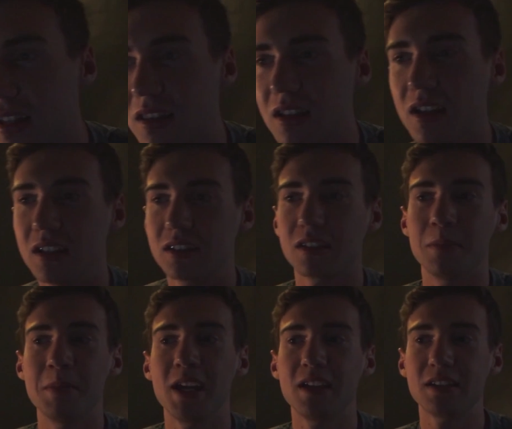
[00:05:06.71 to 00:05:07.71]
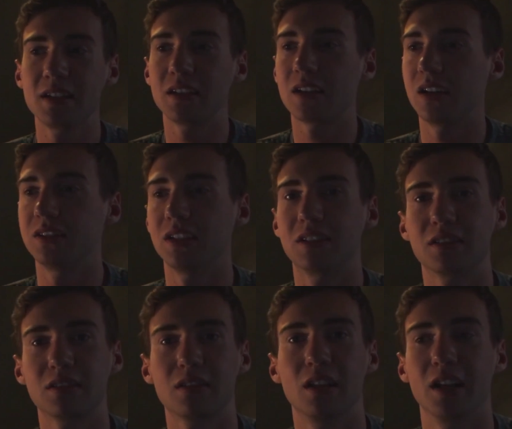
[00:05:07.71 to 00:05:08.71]
It's amazing because
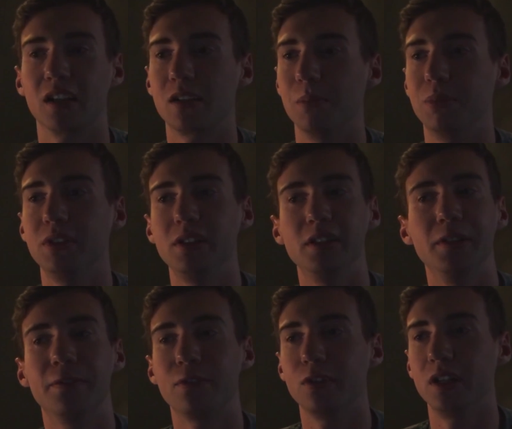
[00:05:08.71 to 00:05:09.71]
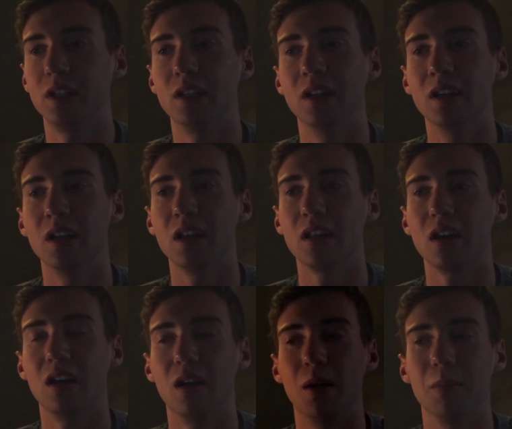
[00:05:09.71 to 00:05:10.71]
it's like completely free.
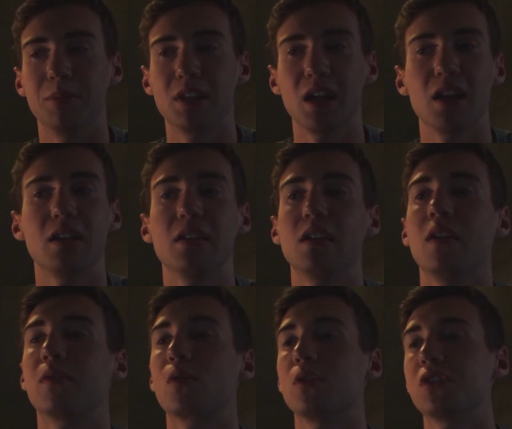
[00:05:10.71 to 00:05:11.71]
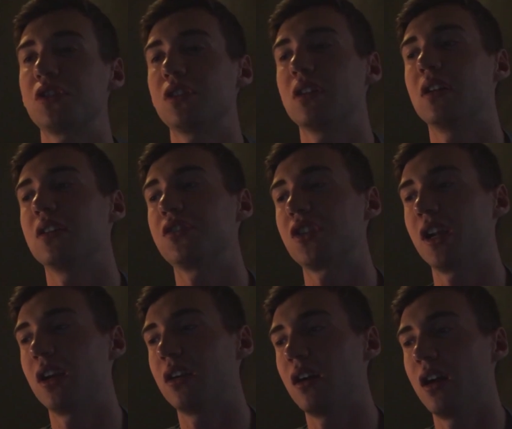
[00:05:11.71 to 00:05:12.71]
They of course
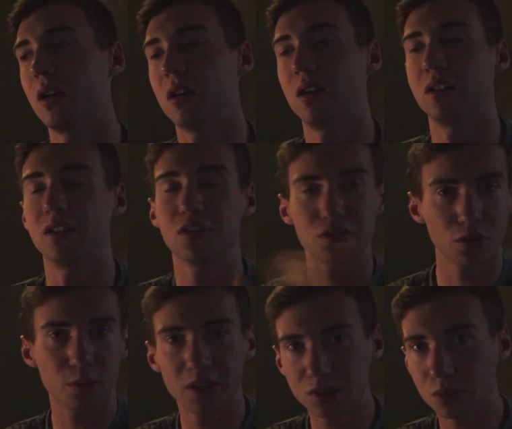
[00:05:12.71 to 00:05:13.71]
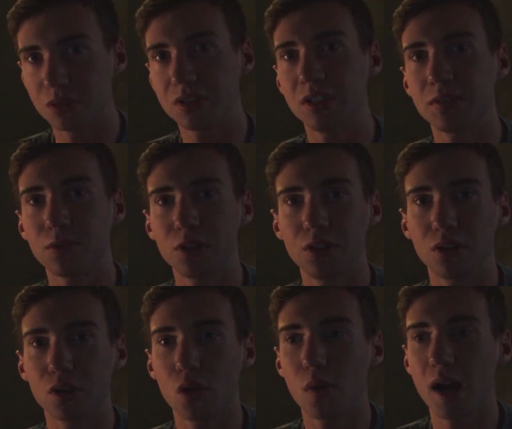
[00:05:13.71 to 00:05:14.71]
share additional resources for you to
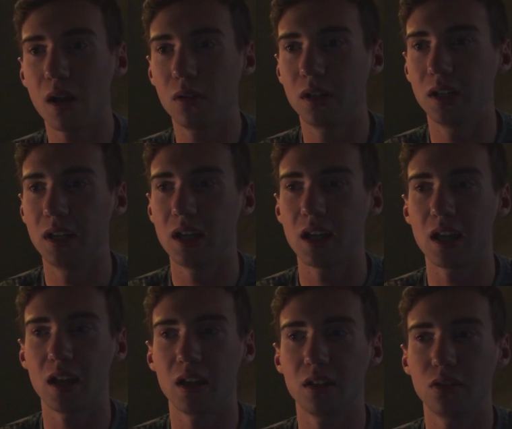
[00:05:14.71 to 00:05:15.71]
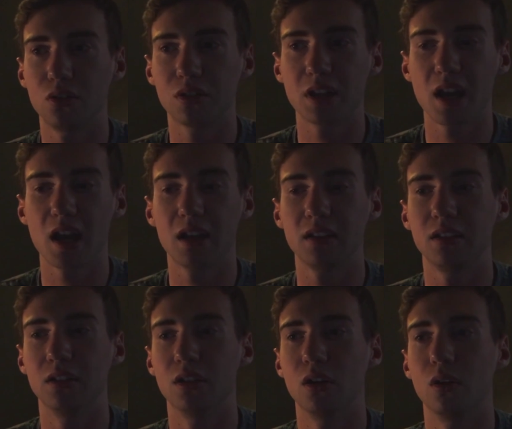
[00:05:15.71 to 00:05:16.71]
go out and look at,
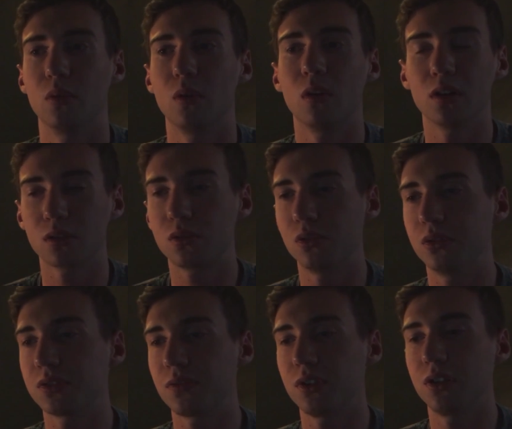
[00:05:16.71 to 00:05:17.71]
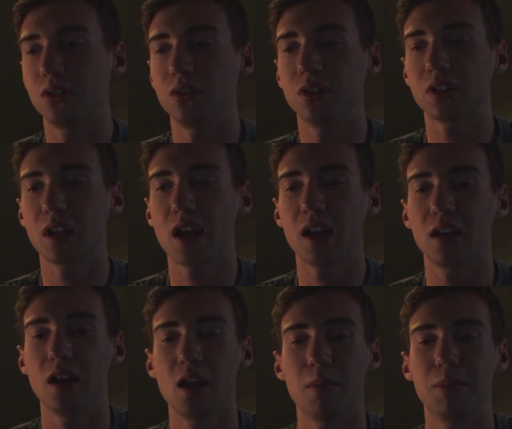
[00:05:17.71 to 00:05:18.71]
articles for you to look at.
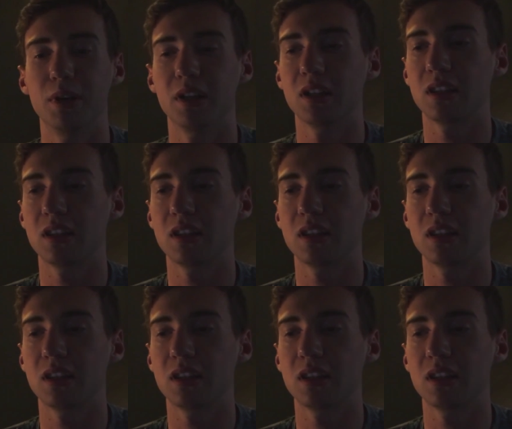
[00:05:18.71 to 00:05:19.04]
But